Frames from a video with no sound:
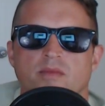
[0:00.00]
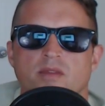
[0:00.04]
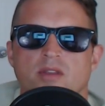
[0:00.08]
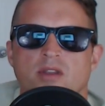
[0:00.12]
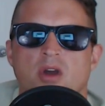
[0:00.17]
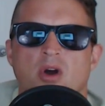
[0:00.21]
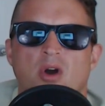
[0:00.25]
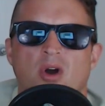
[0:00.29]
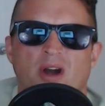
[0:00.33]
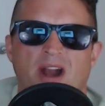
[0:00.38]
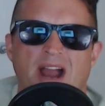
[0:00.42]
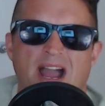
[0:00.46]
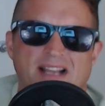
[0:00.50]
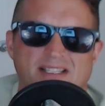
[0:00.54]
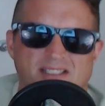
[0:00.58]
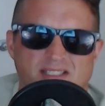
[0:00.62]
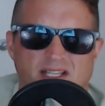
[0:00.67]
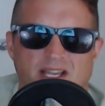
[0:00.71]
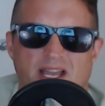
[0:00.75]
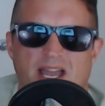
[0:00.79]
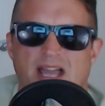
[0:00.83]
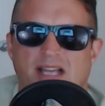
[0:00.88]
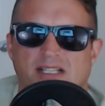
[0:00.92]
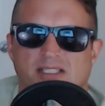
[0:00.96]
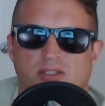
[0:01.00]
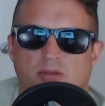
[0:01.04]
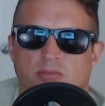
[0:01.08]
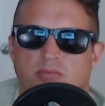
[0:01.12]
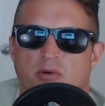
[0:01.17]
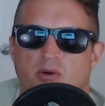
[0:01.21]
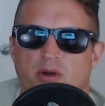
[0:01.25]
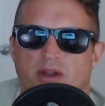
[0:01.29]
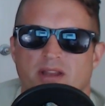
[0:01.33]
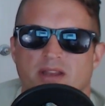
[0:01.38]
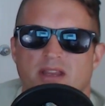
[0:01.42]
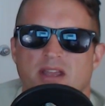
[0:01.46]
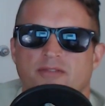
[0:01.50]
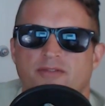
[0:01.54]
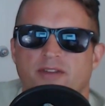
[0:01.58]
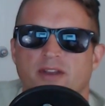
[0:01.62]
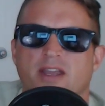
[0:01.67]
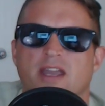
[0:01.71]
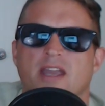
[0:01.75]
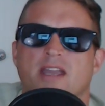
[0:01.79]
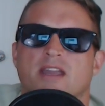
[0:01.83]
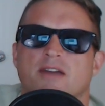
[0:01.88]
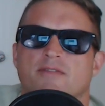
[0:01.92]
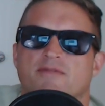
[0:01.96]
Or actually an extra point. If you
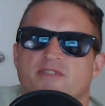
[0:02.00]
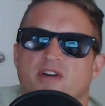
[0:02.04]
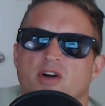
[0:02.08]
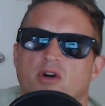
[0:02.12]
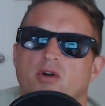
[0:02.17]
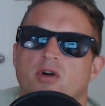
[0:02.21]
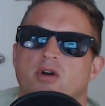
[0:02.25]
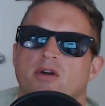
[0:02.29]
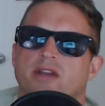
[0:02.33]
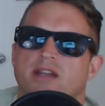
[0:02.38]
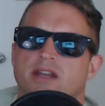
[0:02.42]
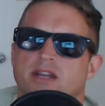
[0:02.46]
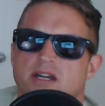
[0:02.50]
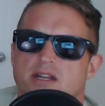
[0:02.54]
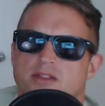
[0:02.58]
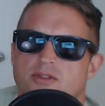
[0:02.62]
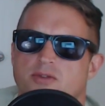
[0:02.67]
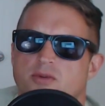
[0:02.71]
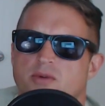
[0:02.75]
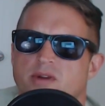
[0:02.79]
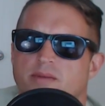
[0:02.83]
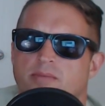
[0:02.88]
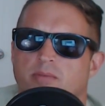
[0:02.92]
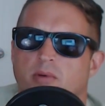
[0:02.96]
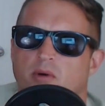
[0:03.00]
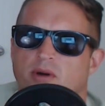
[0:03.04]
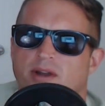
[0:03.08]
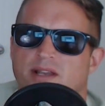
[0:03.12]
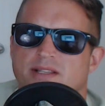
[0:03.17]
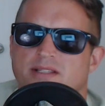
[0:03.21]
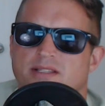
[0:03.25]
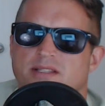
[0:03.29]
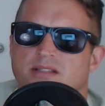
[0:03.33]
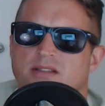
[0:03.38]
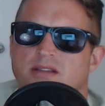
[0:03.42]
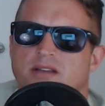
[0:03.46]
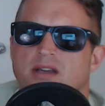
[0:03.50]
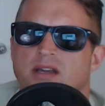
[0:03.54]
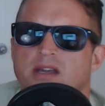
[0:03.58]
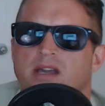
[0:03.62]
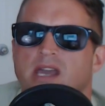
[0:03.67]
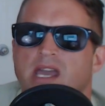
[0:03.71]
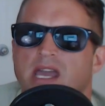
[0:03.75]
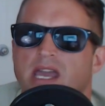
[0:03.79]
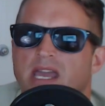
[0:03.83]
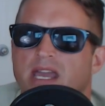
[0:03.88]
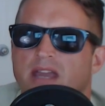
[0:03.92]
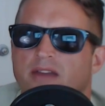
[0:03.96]
kick a field goal, you get 3 points.
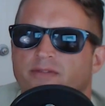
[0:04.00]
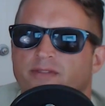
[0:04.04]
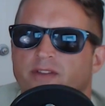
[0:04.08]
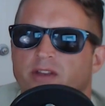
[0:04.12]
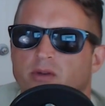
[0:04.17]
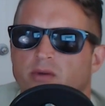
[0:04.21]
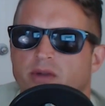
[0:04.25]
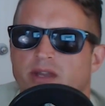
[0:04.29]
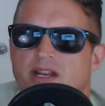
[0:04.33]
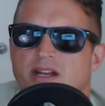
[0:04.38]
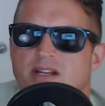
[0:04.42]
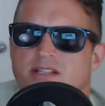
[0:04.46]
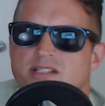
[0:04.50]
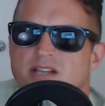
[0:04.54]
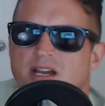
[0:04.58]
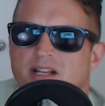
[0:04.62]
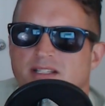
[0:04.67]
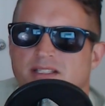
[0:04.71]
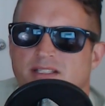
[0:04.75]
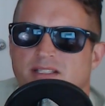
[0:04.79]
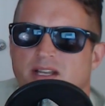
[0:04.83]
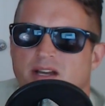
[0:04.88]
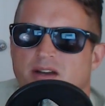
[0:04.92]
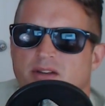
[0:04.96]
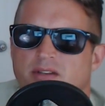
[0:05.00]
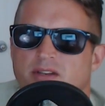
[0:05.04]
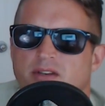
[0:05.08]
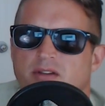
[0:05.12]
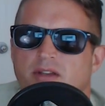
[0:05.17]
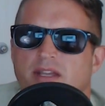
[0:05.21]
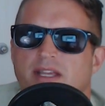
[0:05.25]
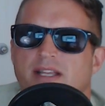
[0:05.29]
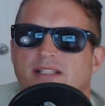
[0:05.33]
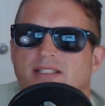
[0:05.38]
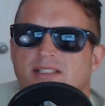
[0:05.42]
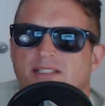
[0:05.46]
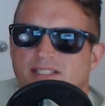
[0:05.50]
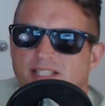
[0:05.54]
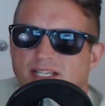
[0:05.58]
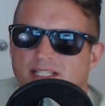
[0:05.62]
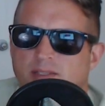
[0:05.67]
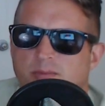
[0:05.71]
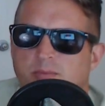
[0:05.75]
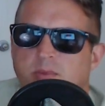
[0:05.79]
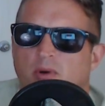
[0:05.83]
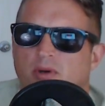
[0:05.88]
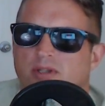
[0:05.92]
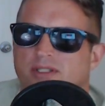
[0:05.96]
If you get a touchdown, you get 6
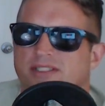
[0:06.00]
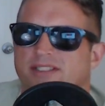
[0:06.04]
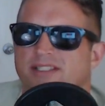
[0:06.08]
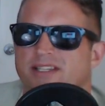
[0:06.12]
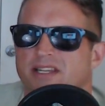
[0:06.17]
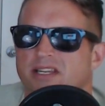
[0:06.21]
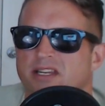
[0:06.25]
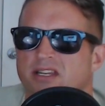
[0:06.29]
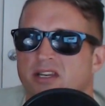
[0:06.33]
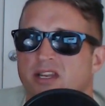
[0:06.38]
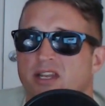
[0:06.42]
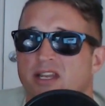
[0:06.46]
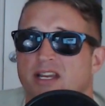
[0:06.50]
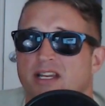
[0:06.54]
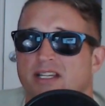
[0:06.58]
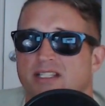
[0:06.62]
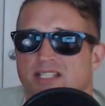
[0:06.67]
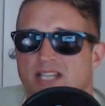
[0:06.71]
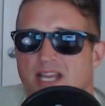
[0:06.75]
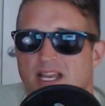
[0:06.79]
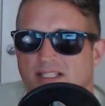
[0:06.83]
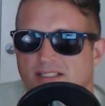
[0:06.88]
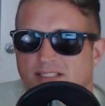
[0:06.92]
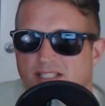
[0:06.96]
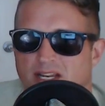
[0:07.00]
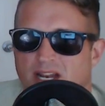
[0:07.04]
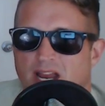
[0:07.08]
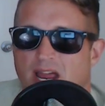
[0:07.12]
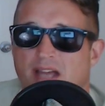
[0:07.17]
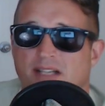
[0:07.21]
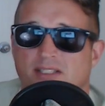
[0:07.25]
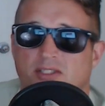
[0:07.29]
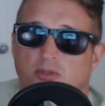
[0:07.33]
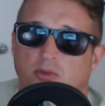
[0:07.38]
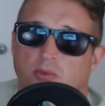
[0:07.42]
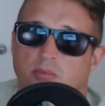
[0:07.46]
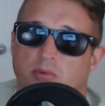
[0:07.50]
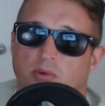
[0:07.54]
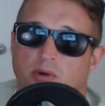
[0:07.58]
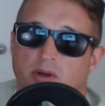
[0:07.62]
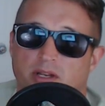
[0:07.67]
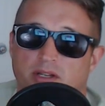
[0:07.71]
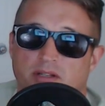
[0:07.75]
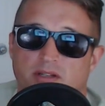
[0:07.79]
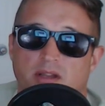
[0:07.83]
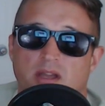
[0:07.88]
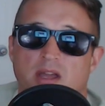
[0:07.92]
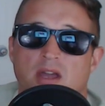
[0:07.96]
points, and then you get a chance at an extra point,
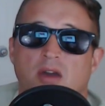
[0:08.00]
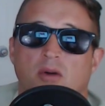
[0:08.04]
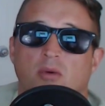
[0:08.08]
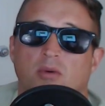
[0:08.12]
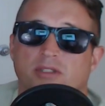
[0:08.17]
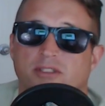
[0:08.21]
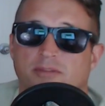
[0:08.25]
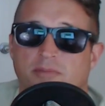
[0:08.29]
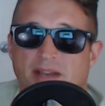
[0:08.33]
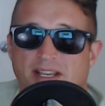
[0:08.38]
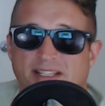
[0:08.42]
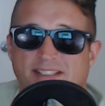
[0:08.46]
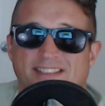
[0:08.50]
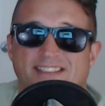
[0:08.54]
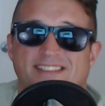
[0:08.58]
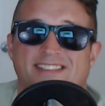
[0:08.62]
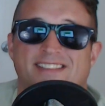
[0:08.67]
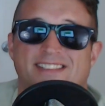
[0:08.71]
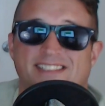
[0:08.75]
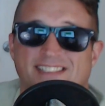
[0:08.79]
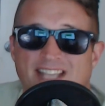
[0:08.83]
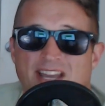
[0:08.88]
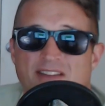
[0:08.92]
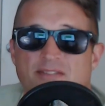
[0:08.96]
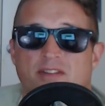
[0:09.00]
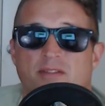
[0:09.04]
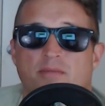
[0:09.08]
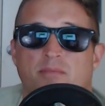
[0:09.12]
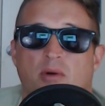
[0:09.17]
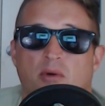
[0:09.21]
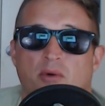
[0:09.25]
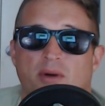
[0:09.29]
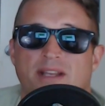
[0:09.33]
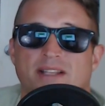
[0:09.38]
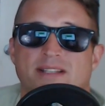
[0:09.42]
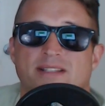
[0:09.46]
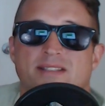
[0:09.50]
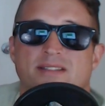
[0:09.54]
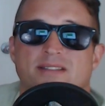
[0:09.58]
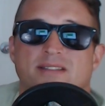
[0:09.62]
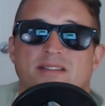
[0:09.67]
which makes it 7 points.